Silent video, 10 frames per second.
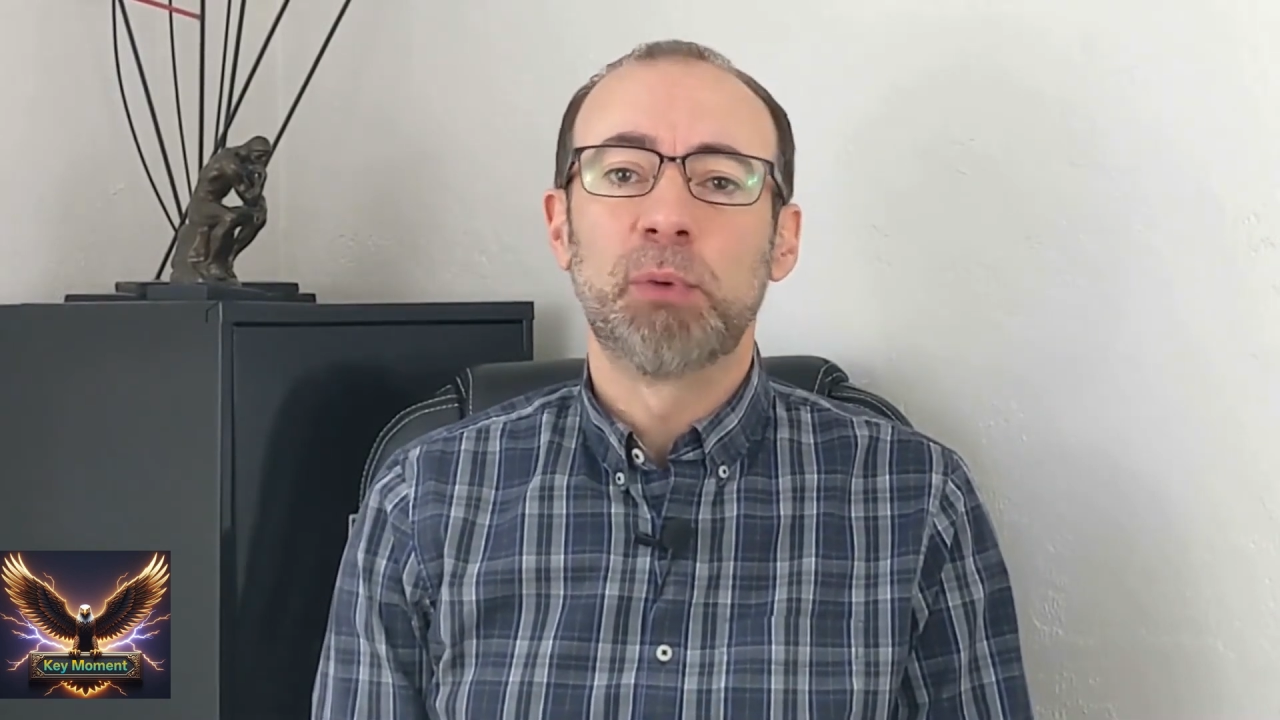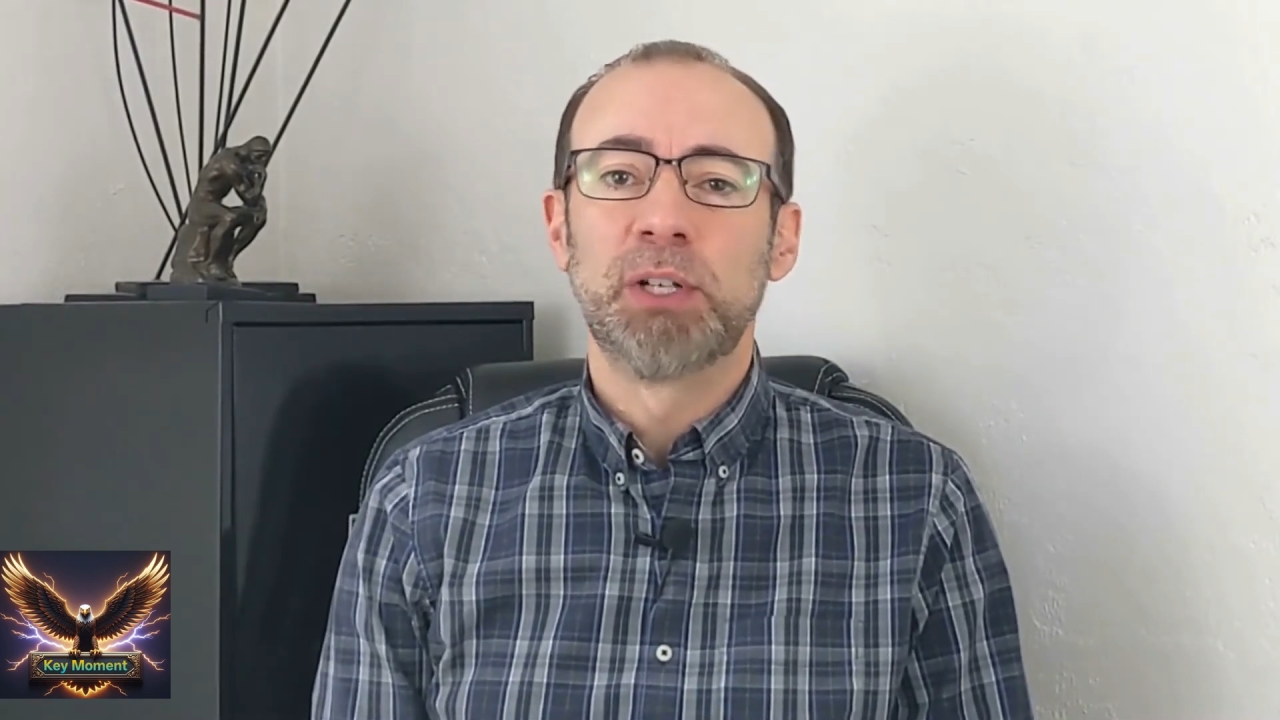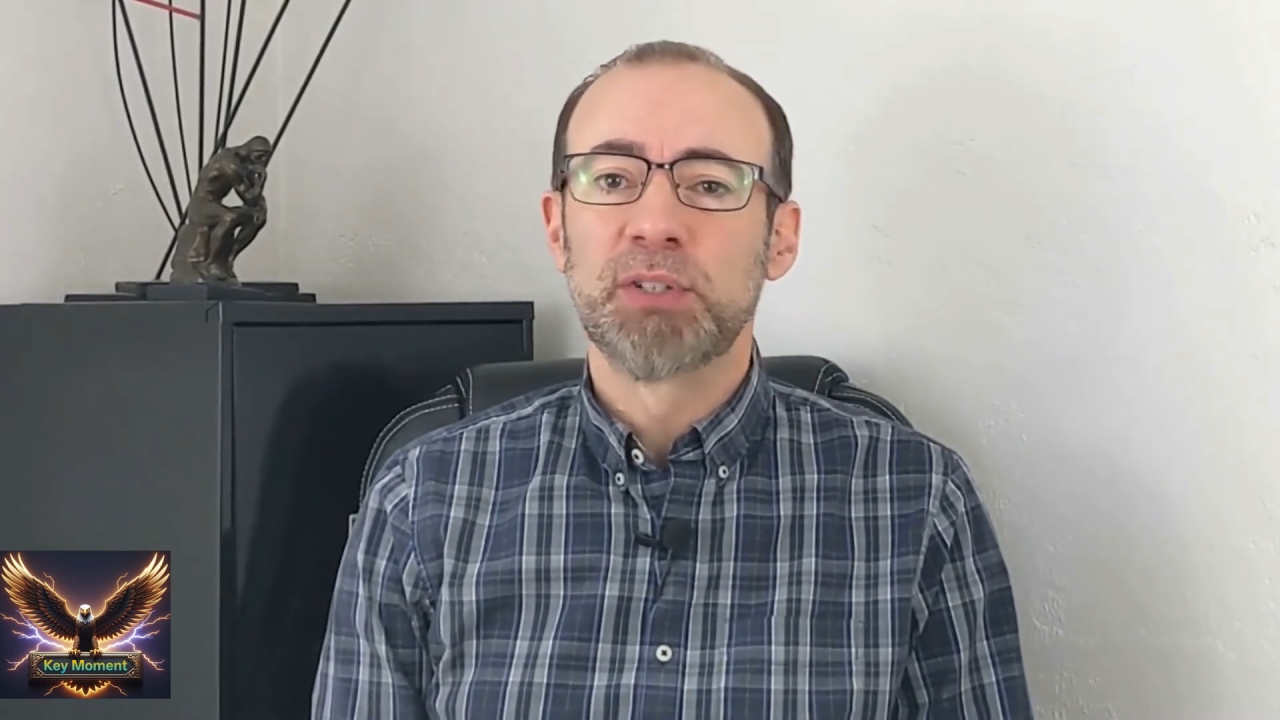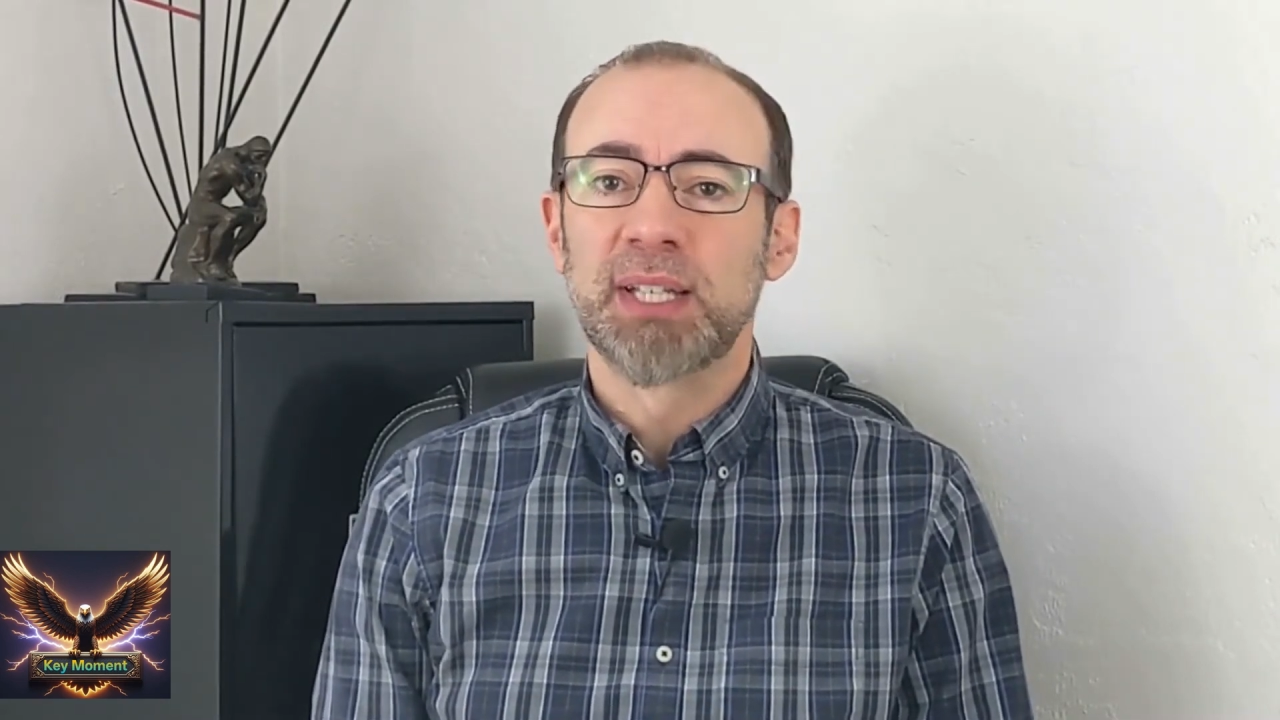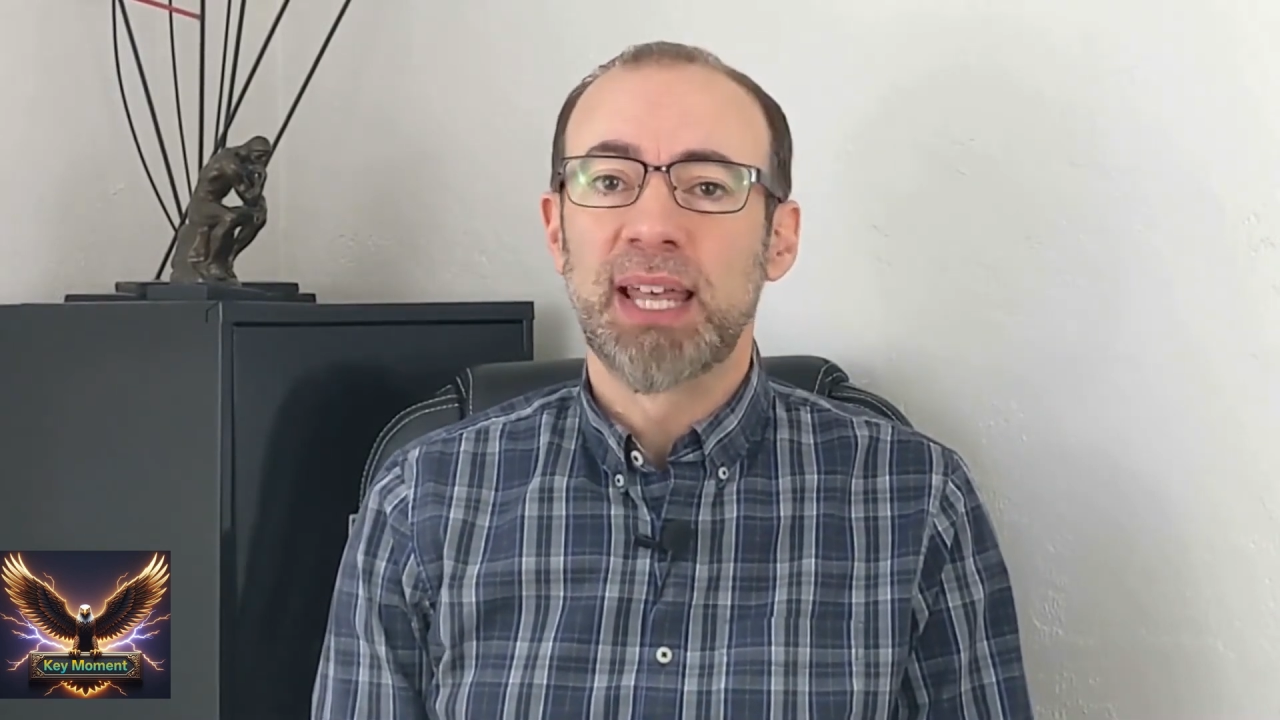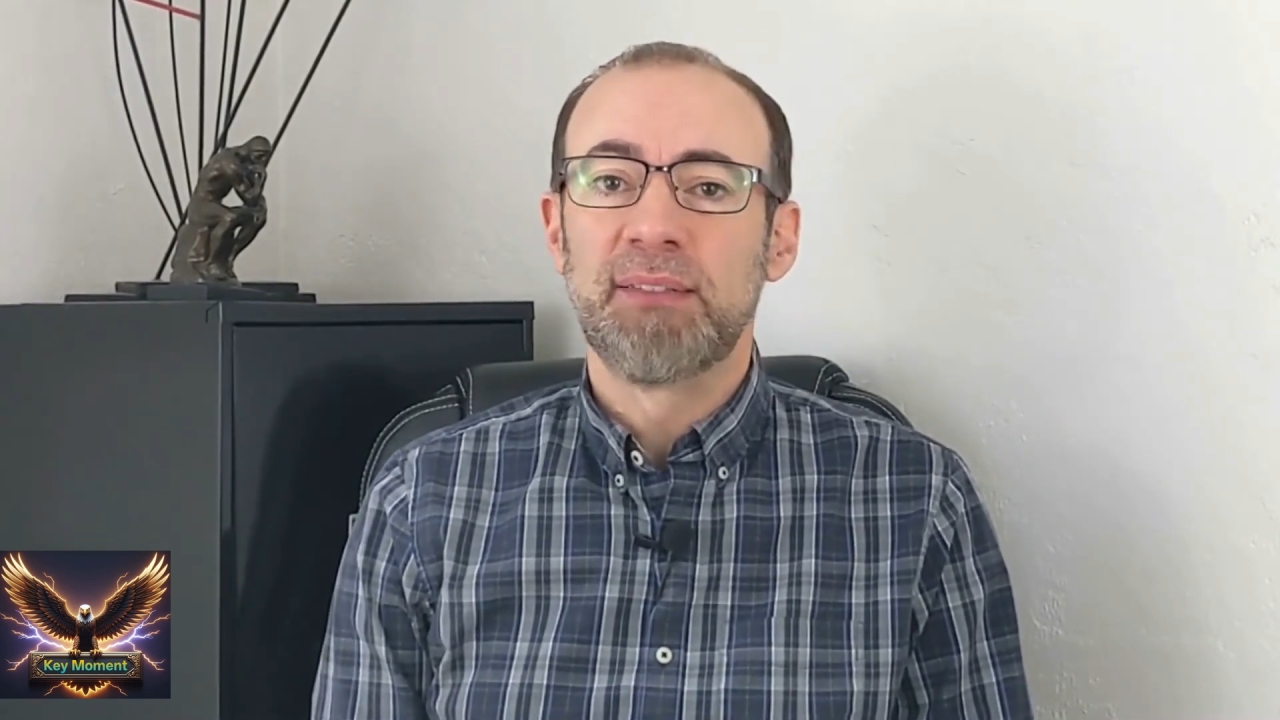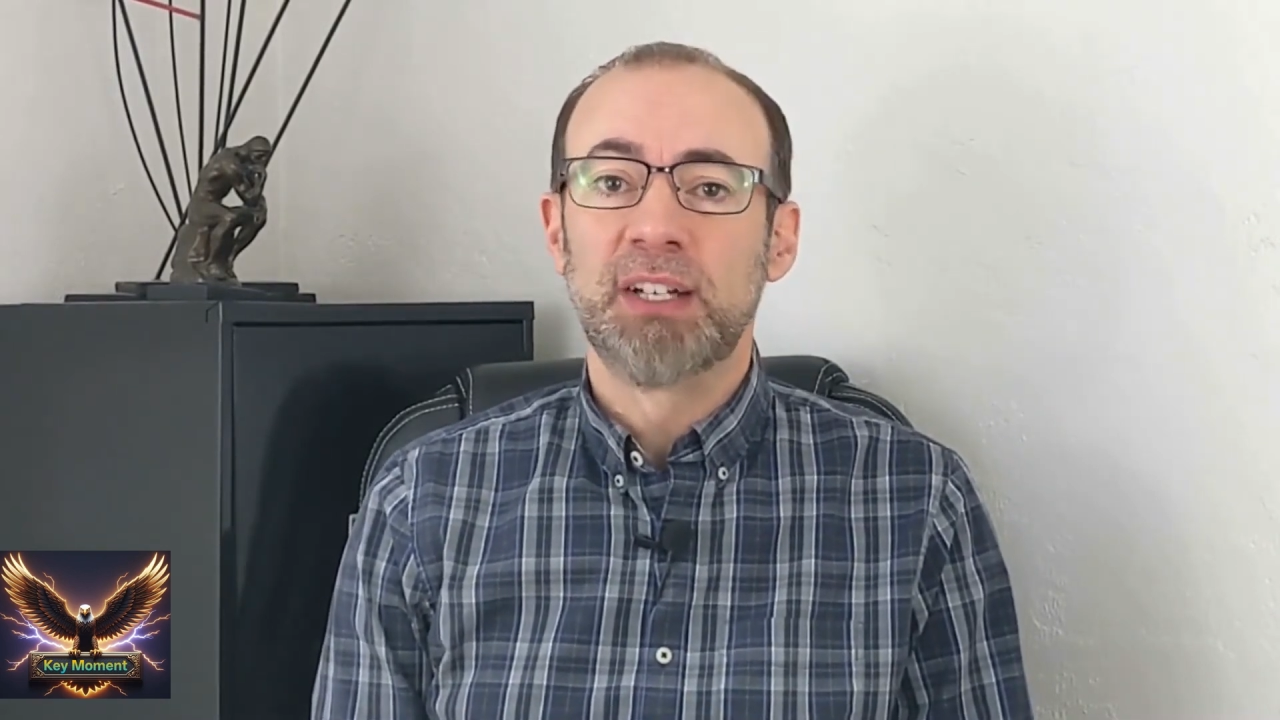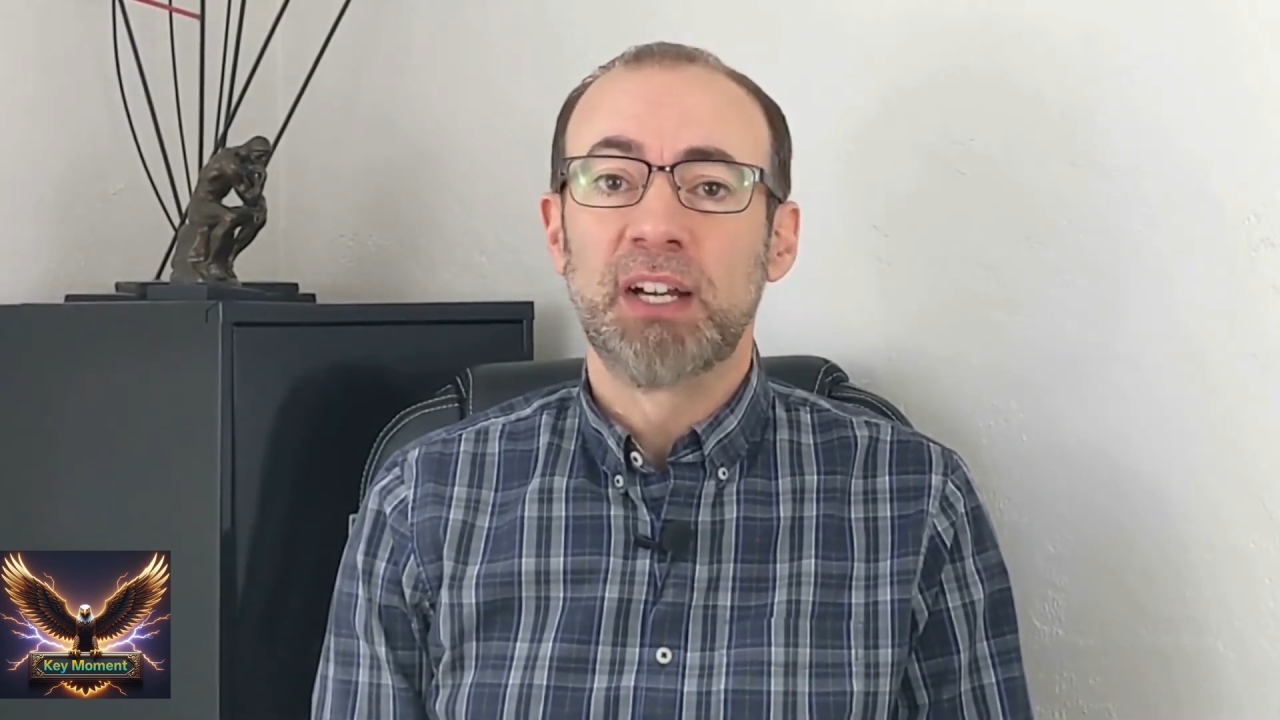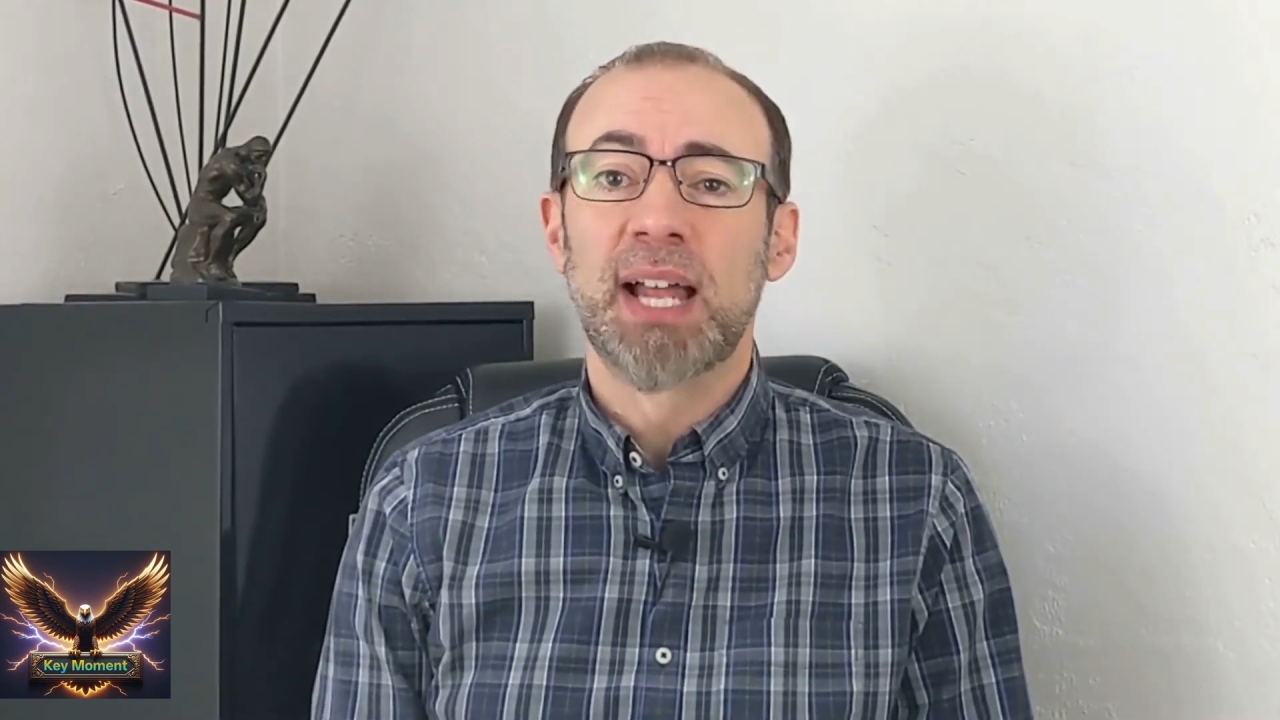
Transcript: Windows 11 on